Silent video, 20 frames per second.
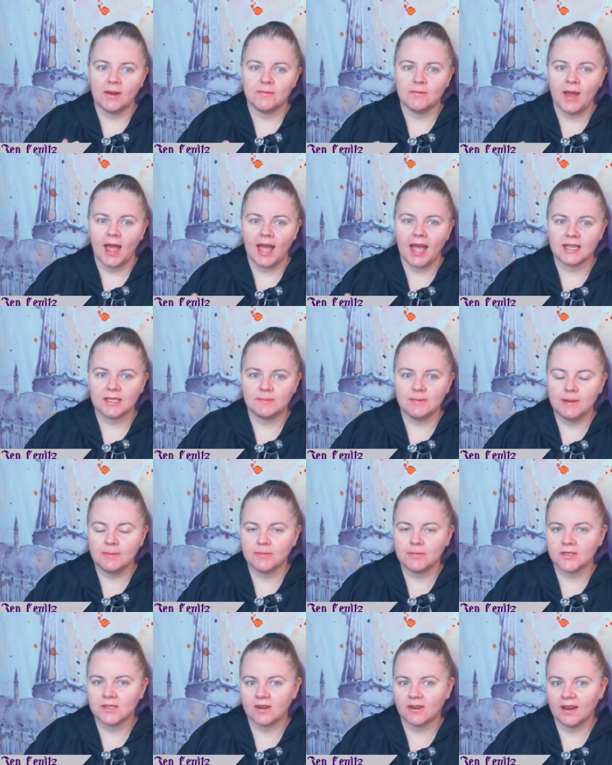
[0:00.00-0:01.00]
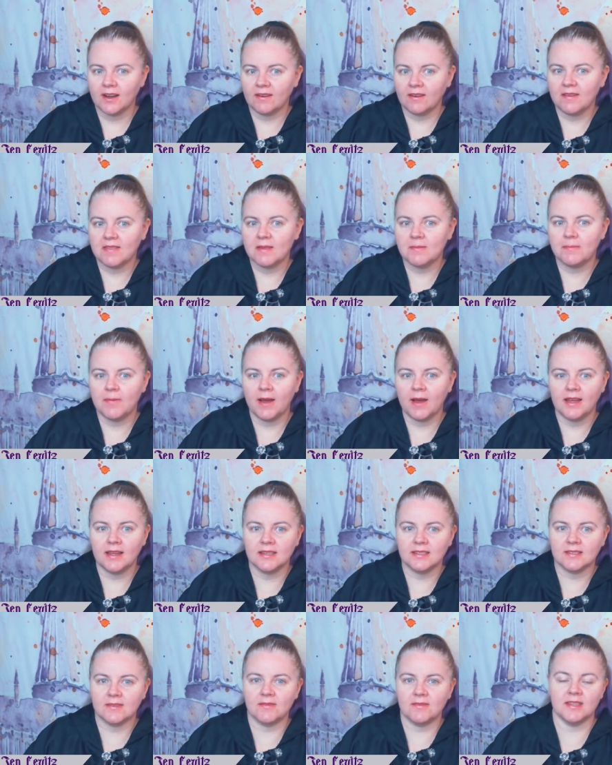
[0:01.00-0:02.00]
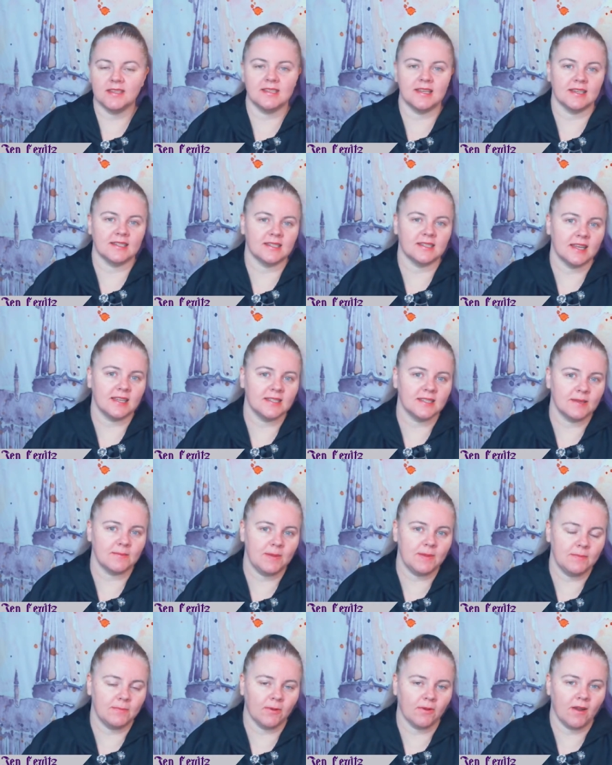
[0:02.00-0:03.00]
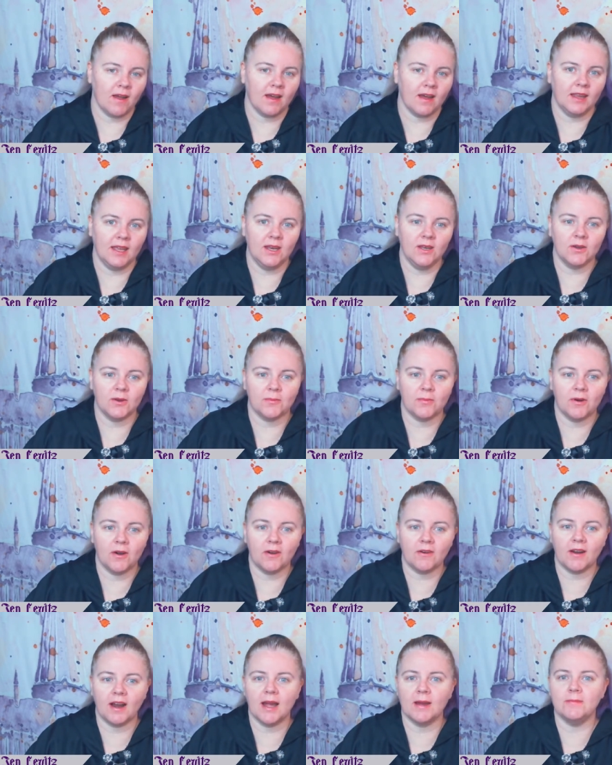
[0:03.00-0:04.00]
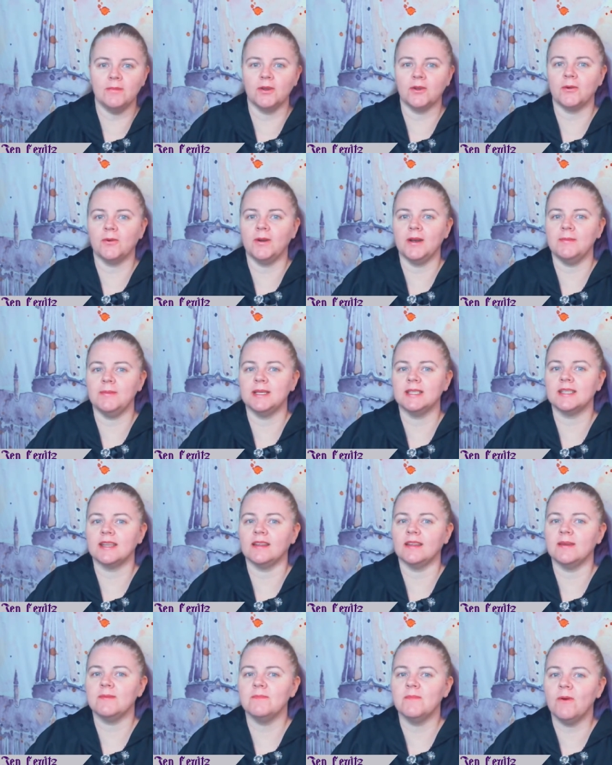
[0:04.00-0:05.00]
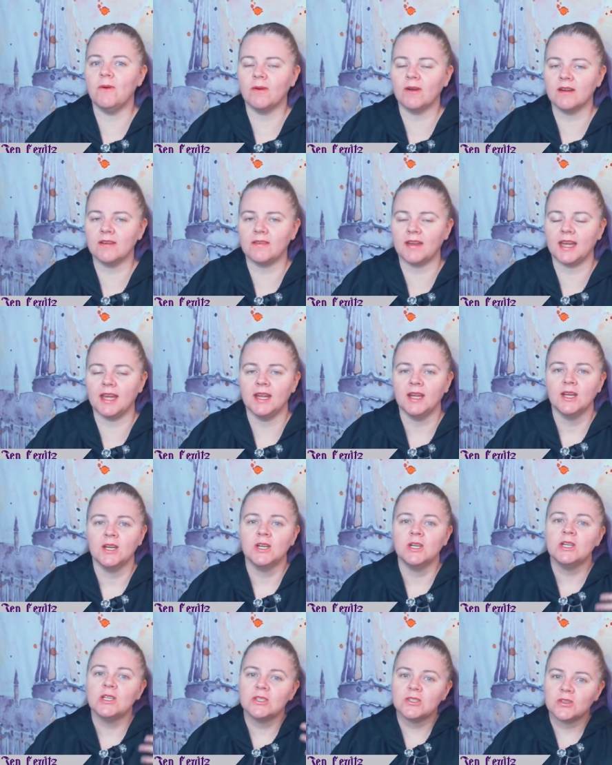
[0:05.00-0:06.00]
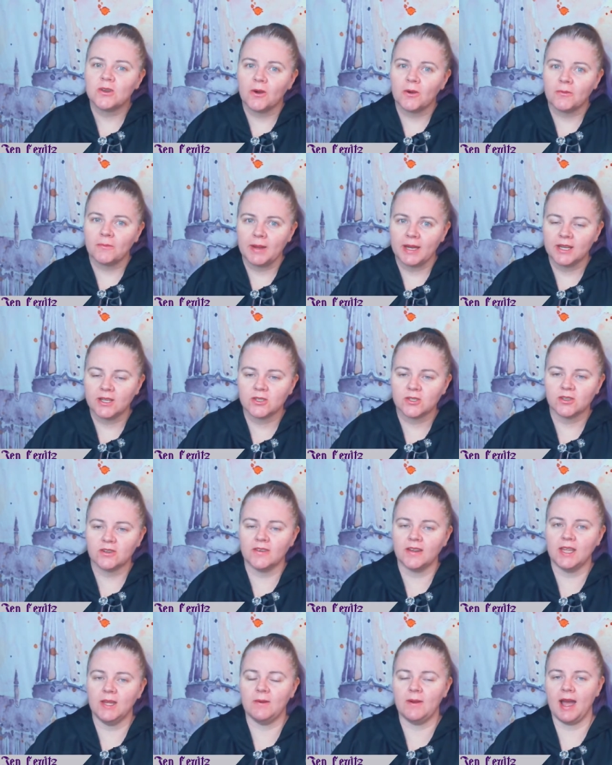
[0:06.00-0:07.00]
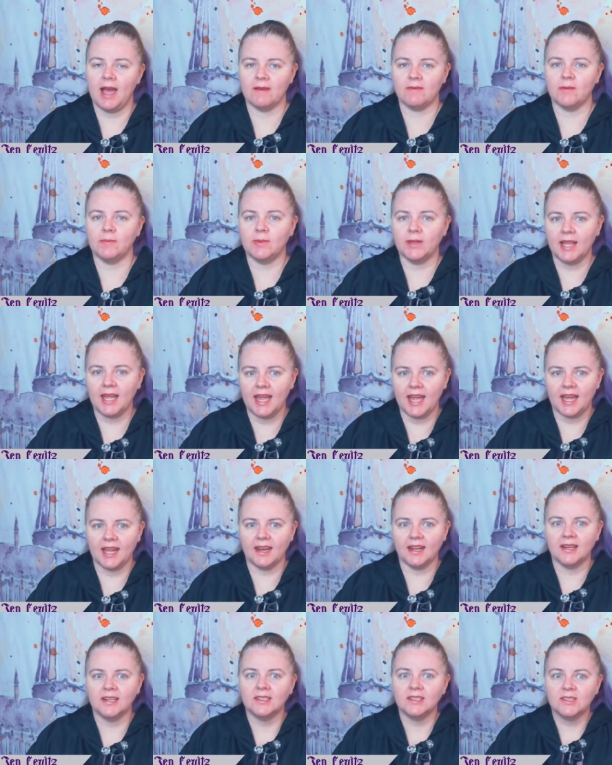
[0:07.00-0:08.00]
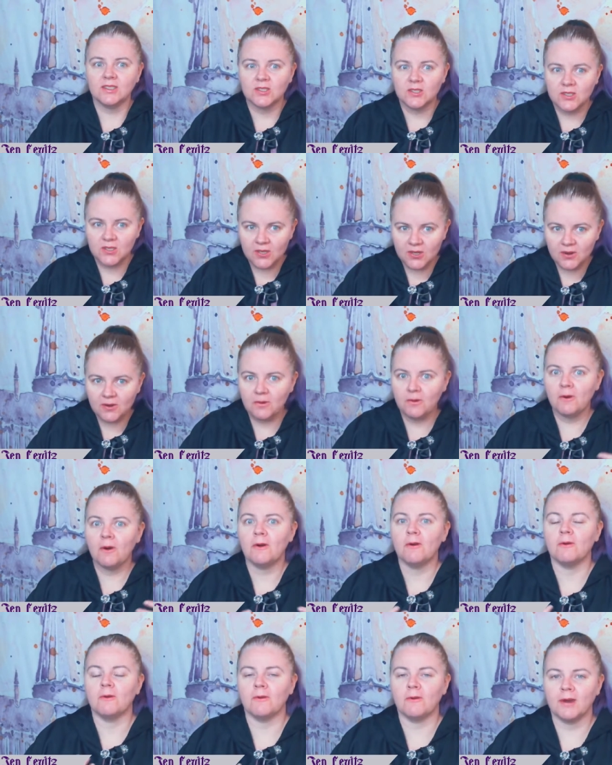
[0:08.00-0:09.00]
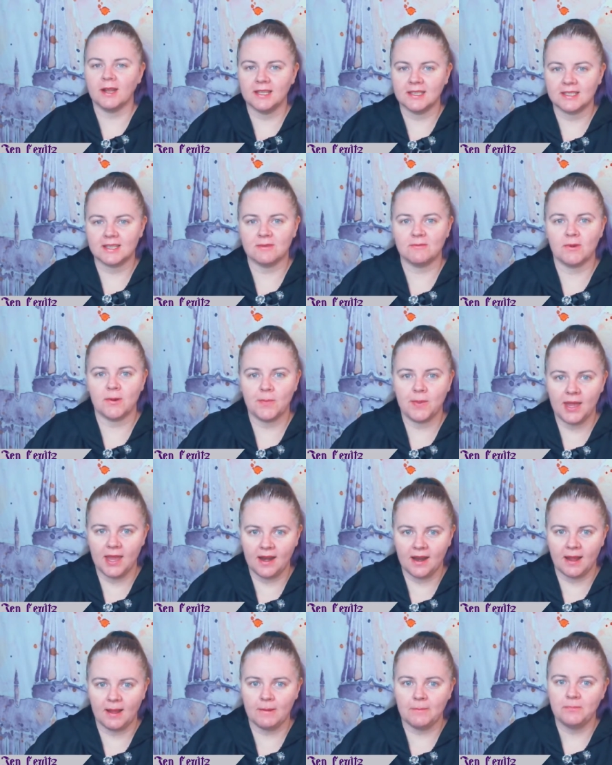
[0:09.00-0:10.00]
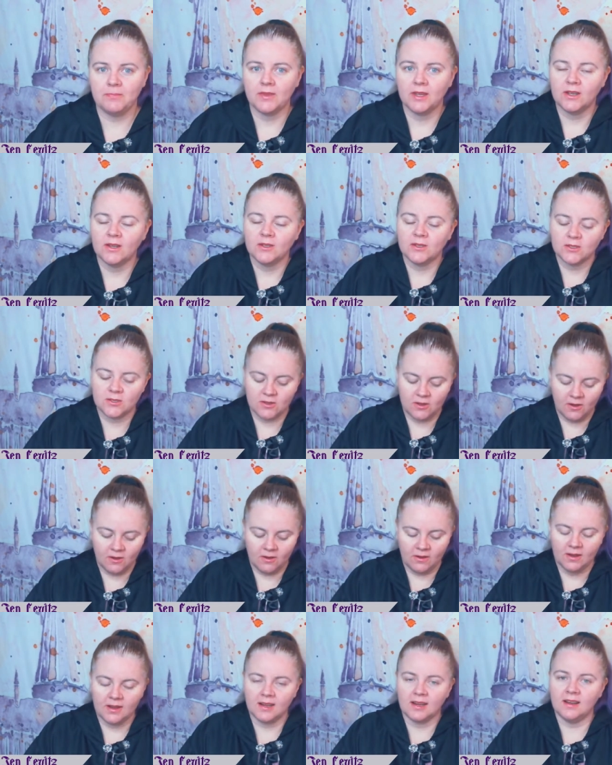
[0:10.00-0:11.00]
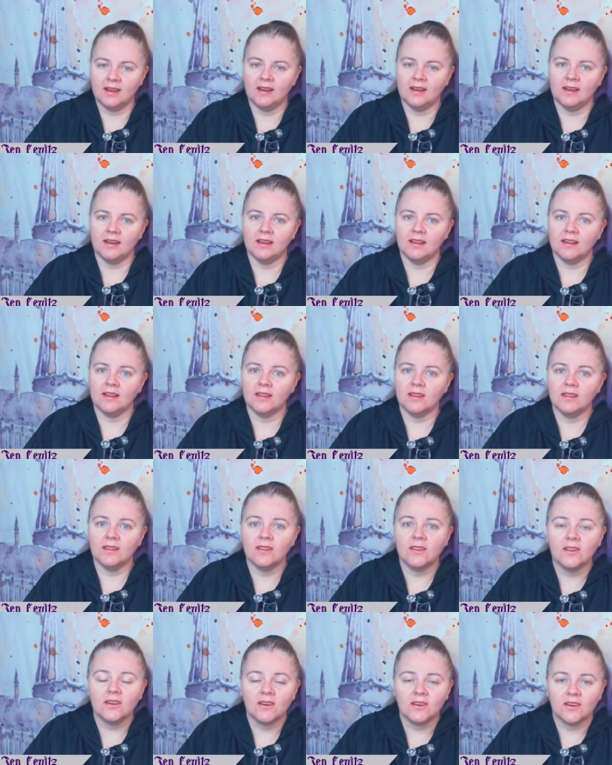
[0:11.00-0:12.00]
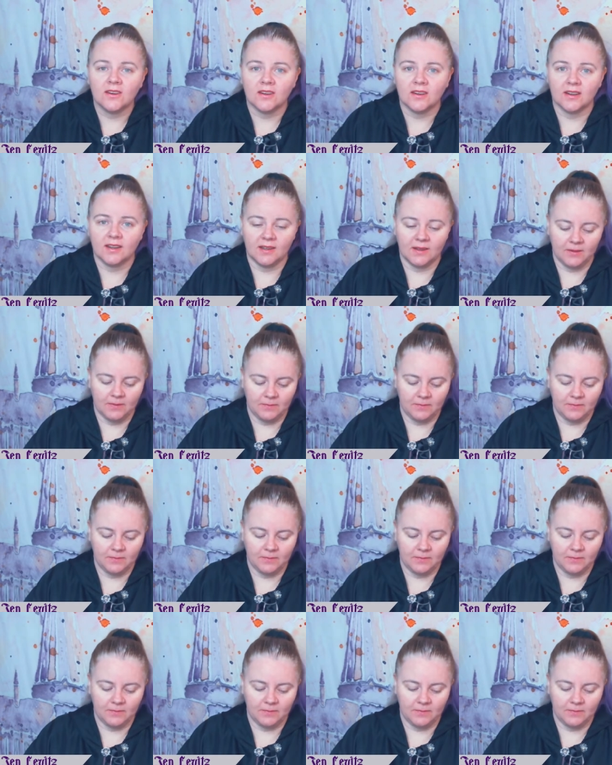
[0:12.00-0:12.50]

as people start hearing the buzz of the success that people got in your program, you're going to be selling more of it. So make sure that you have a plan to rinse and repeat it. So learn,